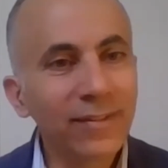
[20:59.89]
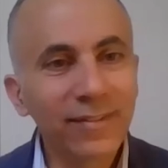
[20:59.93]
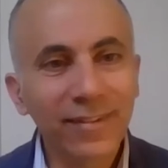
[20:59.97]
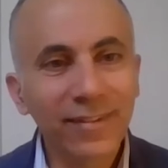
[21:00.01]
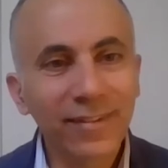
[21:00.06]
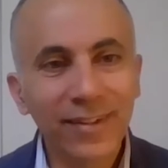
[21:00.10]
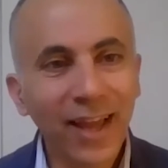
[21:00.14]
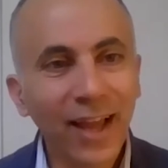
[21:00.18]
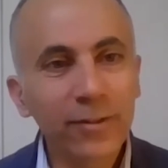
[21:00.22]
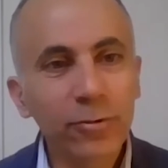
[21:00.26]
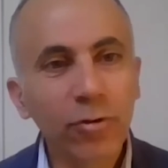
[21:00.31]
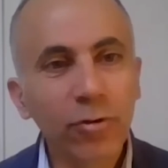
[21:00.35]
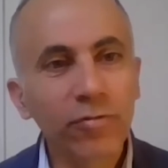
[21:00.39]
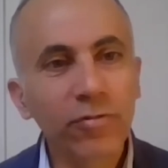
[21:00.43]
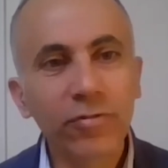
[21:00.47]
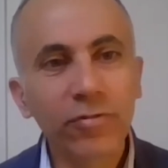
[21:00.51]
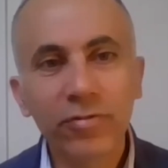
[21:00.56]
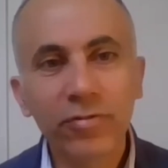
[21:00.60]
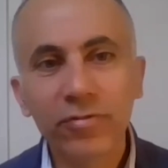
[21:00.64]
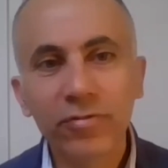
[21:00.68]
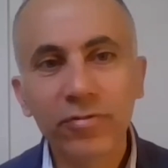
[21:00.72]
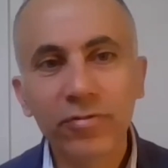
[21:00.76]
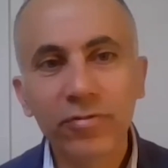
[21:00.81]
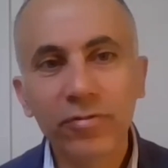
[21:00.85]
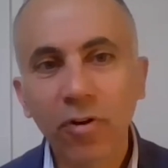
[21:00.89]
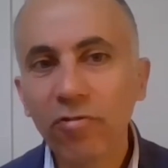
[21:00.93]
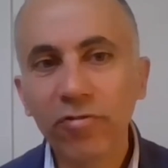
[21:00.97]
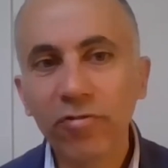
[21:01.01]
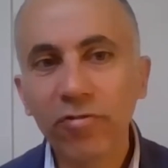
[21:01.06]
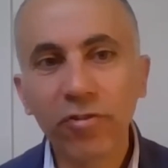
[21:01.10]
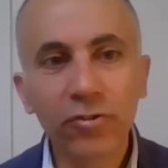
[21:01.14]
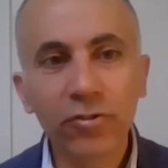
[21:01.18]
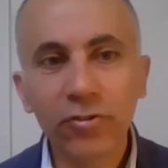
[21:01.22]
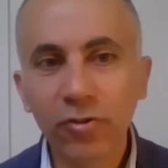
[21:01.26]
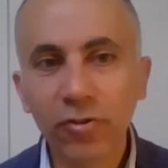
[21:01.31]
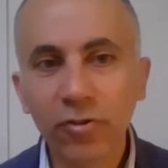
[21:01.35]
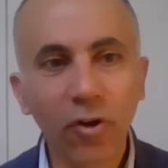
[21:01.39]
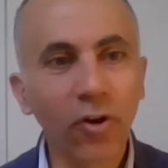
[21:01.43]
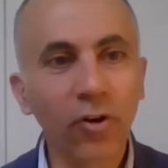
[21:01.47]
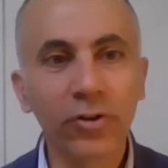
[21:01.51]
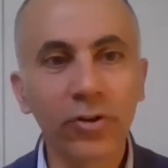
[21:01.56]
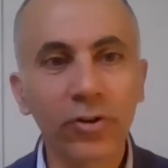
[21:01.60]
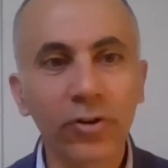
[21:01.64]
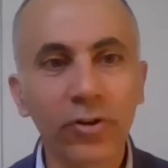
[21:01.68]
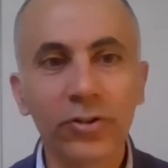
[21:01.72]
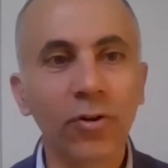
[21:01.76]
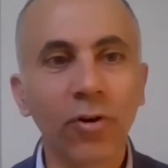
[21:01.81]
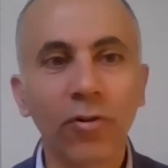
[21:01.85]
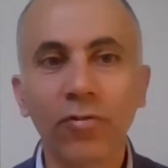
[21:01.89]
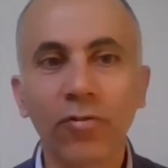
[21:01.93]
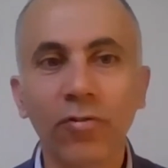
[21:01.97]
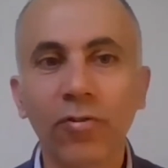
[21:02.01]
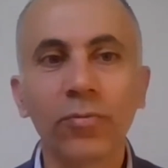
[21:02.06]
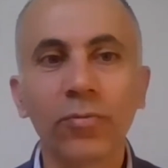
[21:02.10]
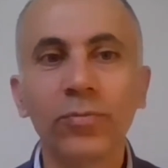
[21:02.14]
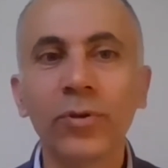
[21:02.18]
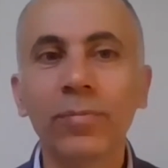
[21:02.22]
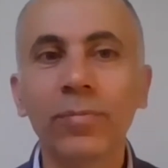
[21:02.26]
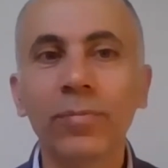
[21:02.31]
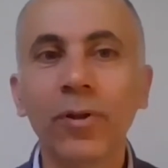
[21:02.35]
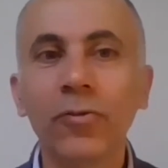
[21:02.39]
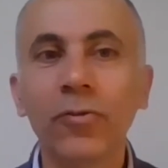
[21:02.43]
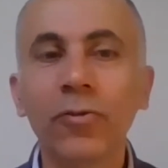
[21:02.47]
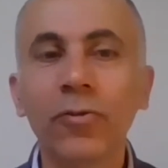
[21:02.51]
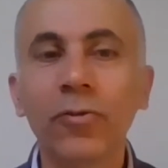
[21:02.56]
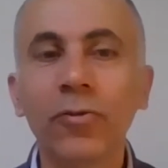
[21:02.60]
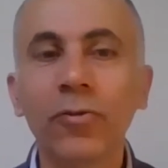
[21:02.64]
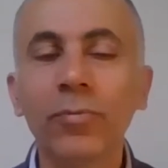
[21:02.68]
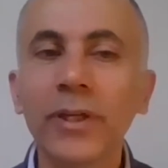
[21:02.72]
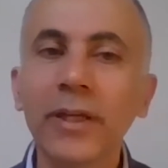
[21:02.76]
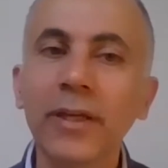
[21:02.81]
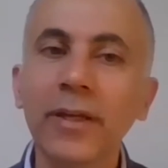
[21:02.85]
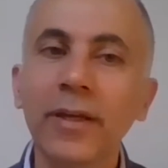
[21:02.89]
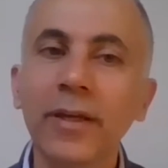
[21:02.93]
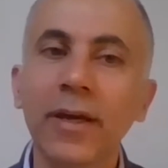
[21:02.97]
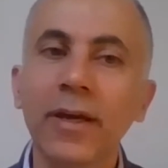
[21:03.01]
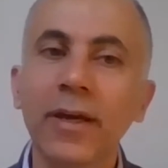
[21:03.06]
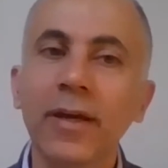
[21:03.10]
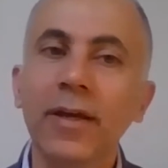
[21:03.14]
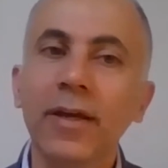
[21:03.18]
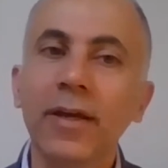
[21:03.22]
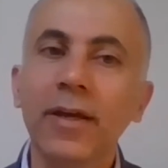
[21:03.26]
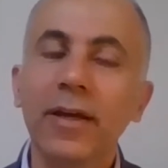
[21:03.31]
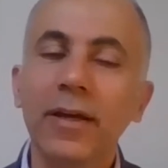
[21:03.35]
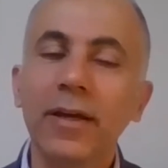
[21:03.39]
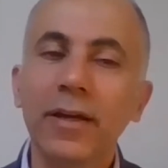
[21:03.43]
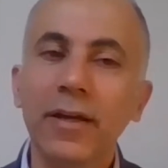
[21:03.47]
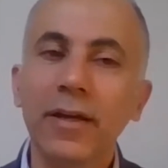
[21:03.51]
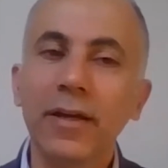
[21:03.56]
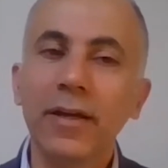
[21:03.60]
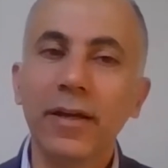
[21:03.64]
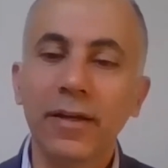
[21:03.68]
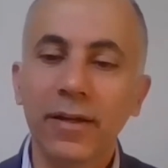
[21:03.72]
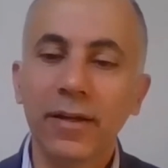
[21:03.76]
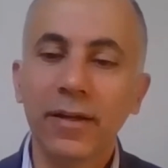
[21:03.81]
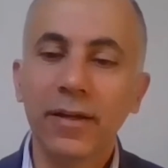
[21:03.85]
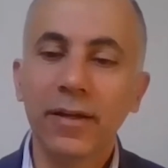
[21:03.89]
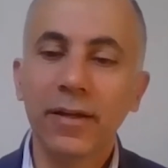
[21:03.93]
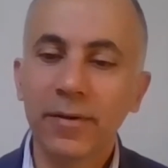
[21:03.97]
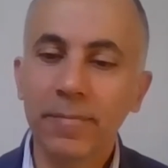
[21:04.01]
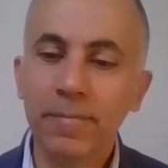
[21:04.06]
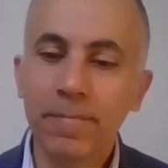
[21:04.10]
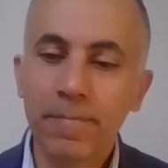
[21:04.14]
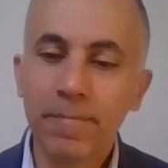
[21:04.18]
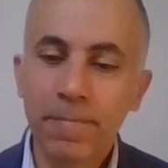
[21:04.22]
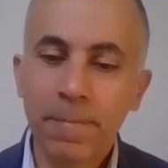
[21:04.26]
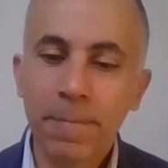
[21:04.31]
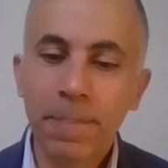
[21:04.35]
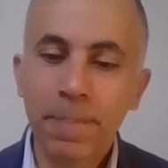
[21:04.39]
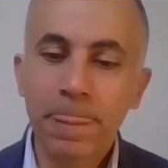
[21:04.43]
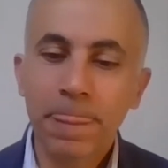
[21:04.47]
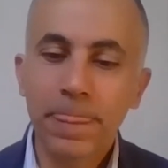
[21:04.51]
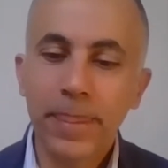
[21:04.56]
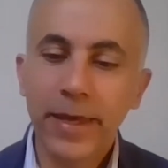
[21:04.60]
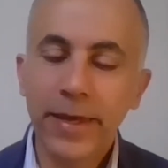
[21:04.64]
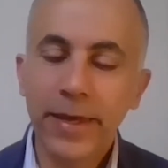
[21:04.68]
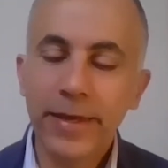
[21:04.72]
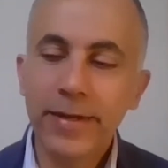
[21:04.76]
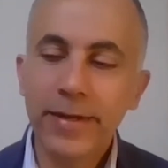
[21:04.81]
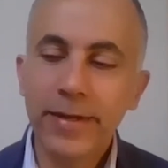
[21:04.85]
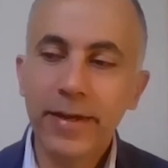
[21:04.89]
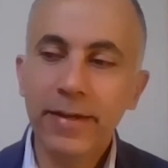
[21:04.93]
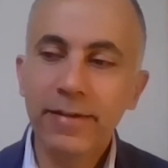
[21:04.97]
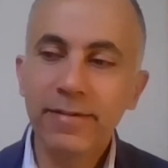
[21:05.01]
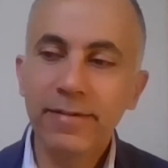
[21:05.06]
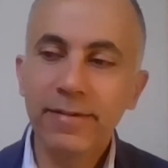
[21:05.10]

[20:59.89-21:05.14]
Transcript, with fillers: It's a kind of comfort zone, you know, for people to be uh, um, in,